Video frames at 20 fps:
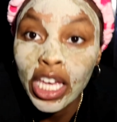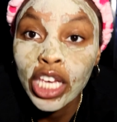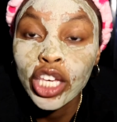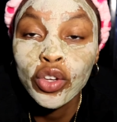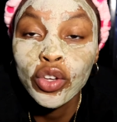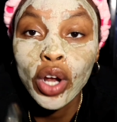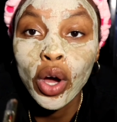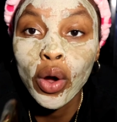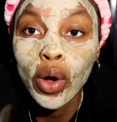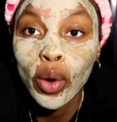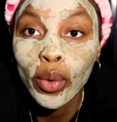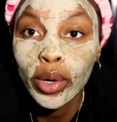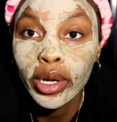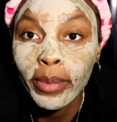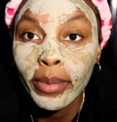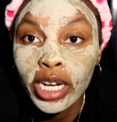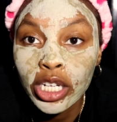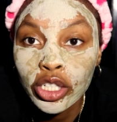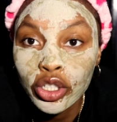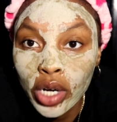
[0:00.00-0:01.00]
You don't owe
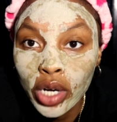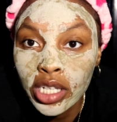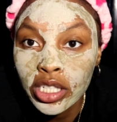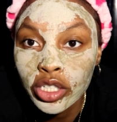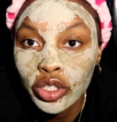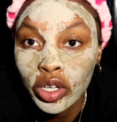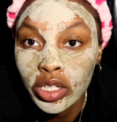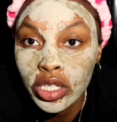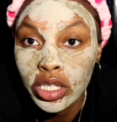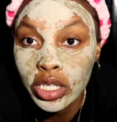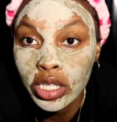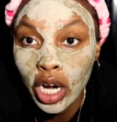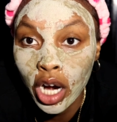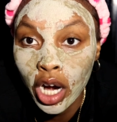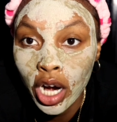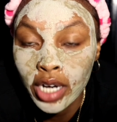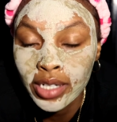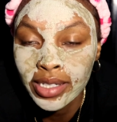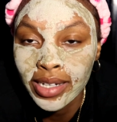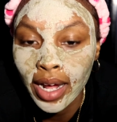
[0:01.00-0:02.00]
anybody trust. Trust is
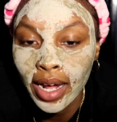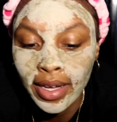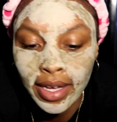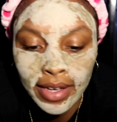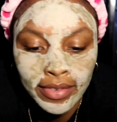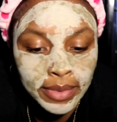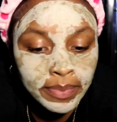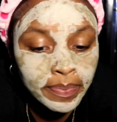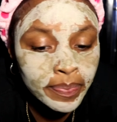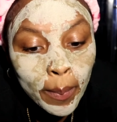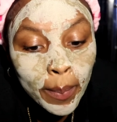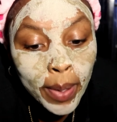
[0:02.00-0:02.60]
earned, not given.